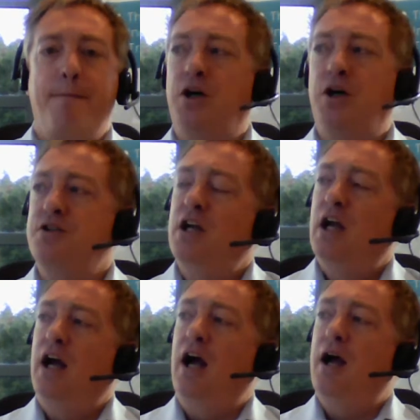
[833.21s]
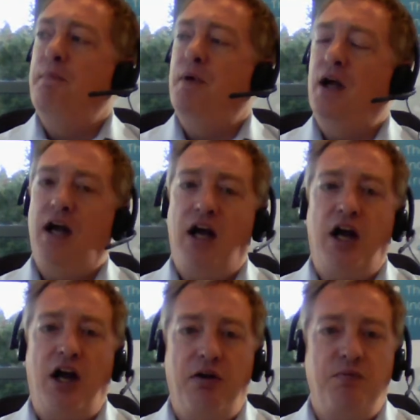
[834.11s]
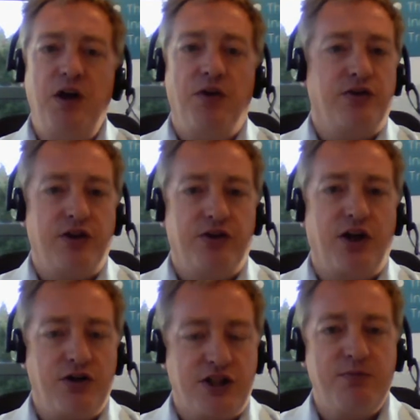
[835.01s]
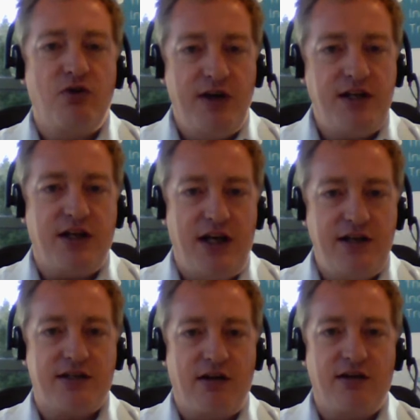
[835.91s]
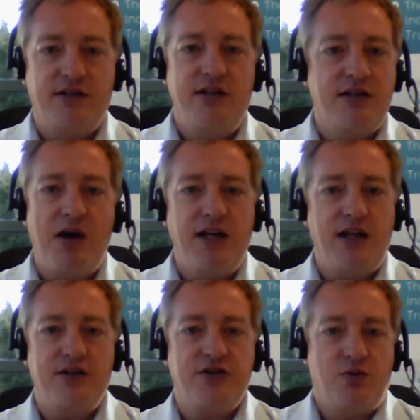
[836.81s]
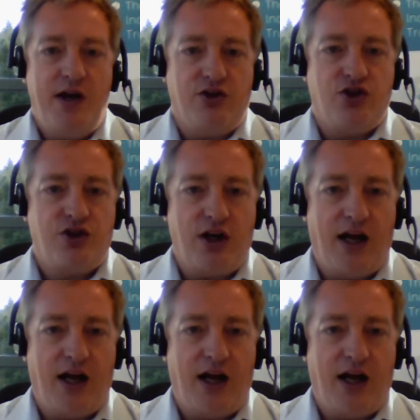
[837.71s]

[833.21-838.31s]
But the customer is starting to make that switch,